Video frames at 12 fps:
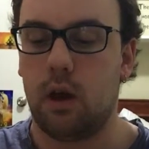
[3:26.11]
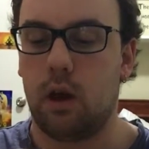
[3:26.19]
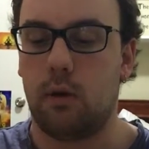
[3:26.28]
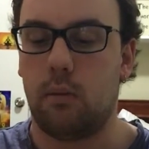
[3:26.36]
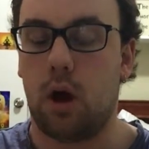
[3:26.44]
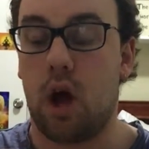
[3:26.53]

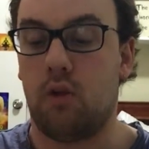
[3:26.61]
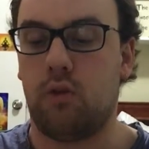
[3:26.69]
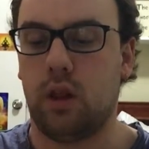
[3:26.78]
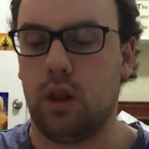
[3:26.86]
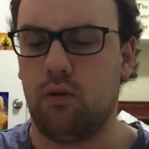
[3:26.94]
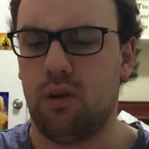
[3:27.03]
I
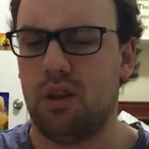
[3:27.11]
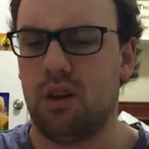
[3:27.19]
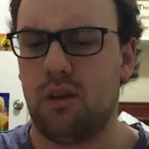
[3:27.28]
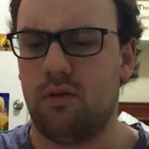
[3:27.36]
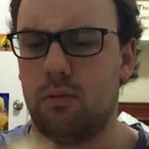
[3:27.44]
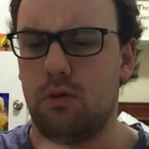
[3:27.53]
really
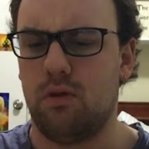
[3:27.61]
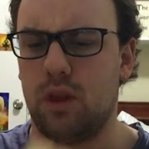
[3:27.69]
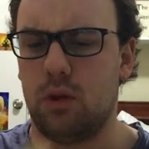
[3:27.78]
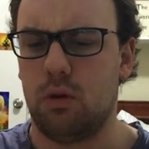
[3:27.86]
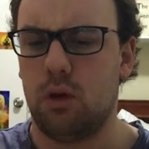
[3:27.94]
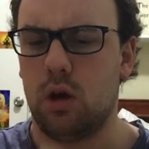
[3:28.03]
love the movie
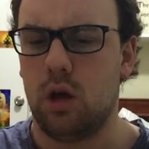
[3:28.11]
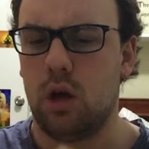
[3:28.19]
though.